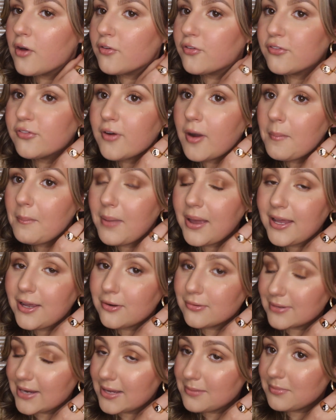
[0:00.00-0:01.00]
from my
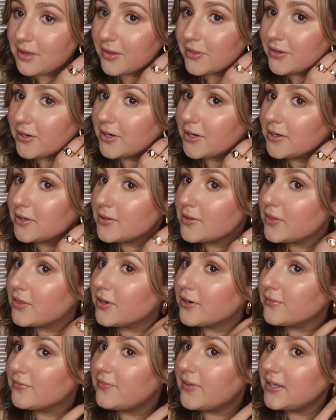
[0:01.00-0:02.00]
grandmother.
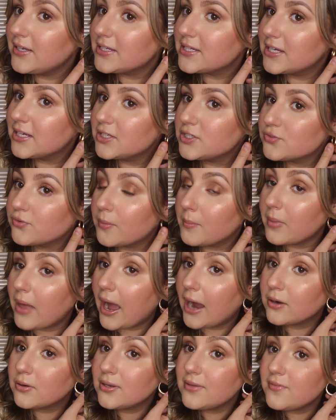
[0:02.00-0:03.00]
They're vintage from
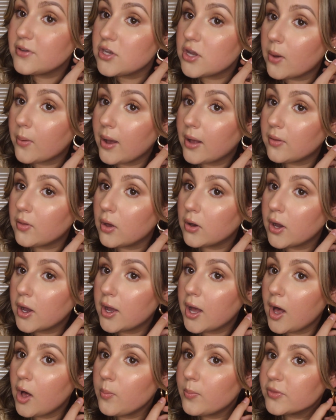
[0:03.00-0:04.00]
I don't even know how long
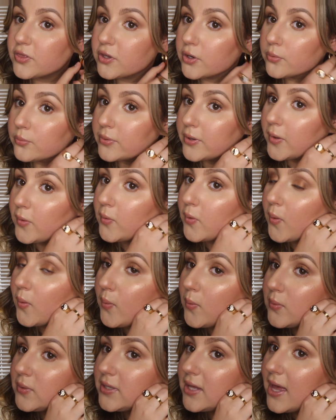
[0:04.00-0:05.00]
ago, but they're real
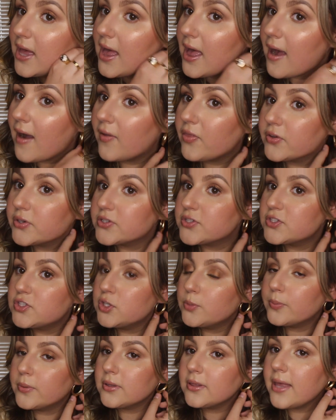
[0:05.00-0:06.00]
gold and they're
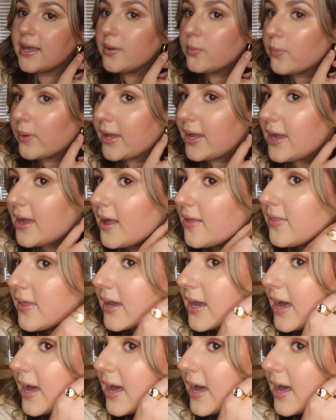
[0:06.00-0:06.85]
super lightweight, and they